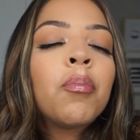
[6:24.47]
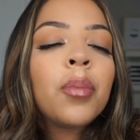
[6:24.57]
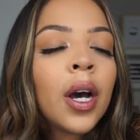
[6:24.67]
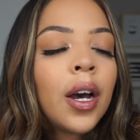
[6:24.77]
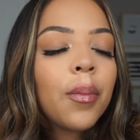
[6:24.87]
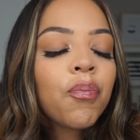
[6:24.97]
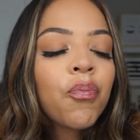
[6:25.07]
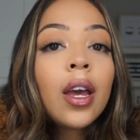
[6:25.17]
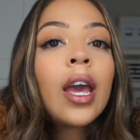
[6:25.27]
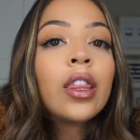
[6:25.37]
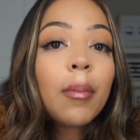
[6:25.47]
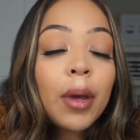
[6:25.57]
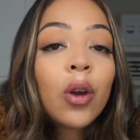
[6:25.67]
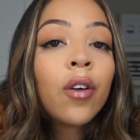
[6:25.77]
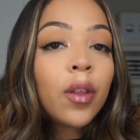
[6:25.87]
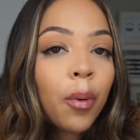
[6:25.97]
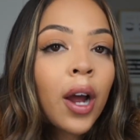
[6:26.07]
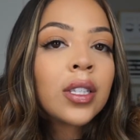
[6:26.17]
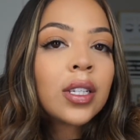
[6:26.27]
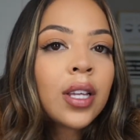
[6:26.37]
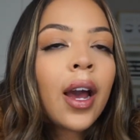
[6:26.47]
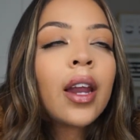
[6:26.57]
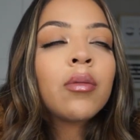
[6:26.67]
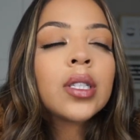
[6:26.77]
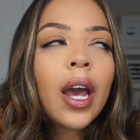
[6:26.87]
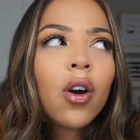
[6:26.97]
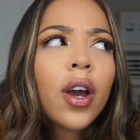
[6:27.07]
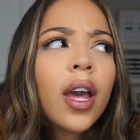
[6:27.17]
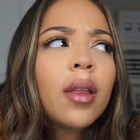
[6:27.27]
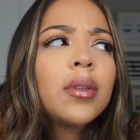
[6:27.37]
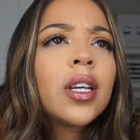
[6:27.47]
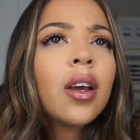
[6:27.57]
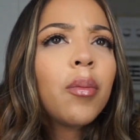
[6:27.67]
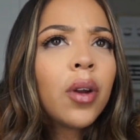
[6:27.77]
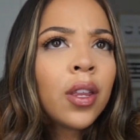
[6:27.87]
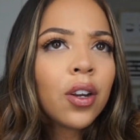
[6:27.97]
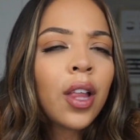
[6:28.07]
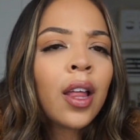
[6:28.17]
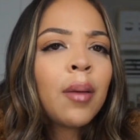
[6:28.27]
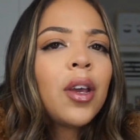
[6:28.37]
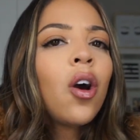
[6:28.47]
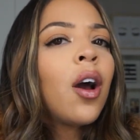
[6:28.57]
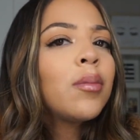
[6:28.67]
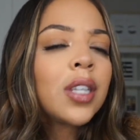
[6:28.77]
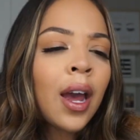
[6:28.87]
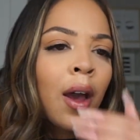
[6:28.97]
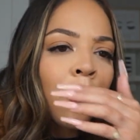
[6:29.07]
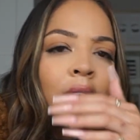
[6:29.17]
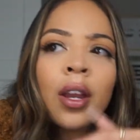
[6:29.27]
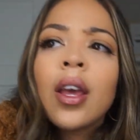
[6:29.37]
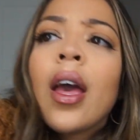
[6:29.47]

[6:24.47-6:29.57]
but in the middle of the process i kind of was like okay let me take a breather like let me calm down and